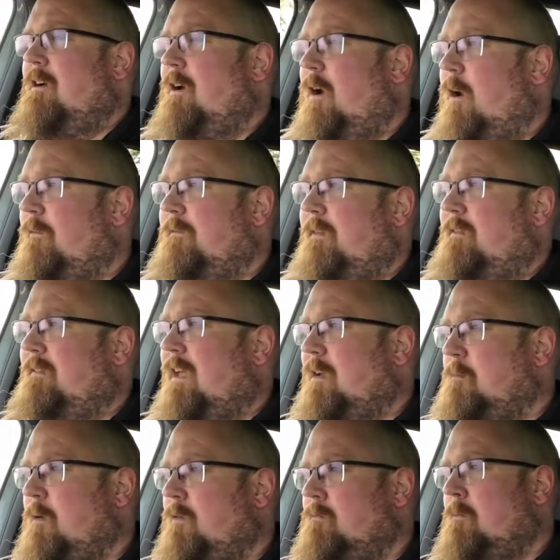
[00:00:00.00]
of the
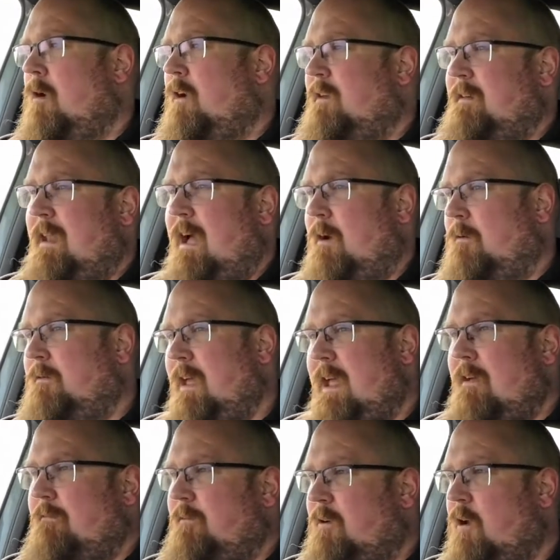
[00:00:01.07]
segment right now. They
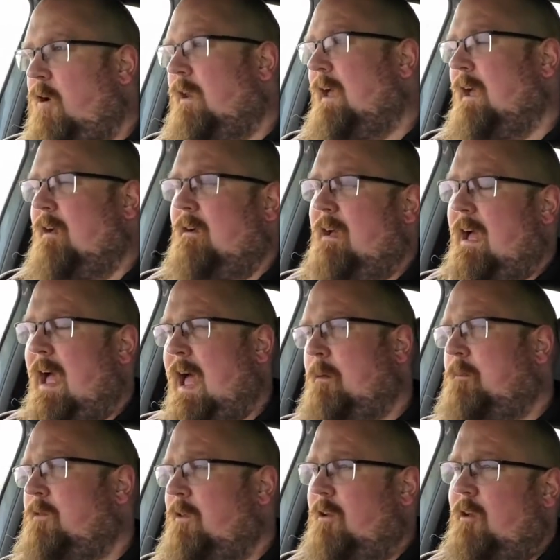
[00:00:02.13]
have got it
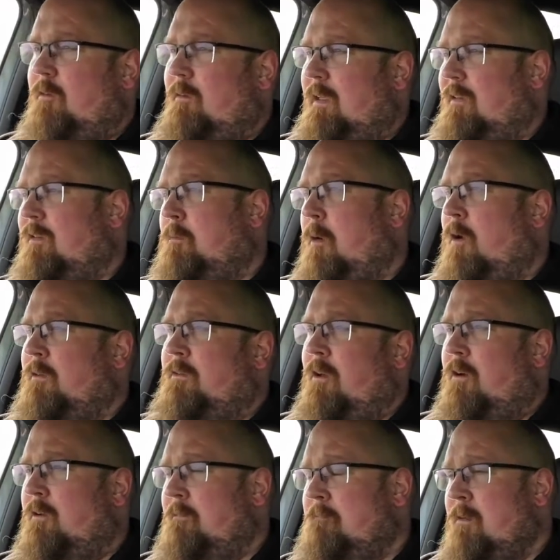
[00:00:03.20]
absolutely spot
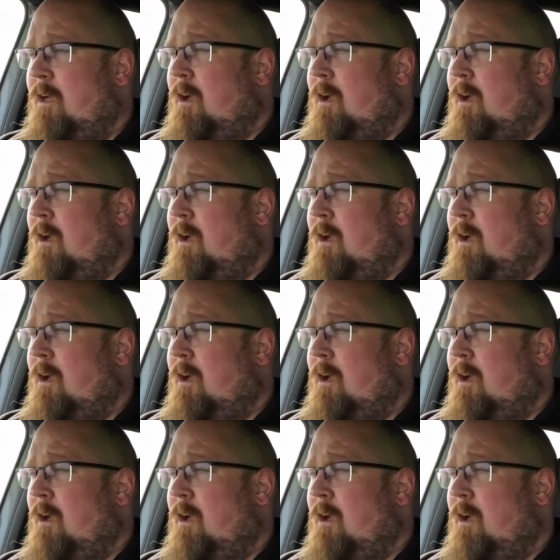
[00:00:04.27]
on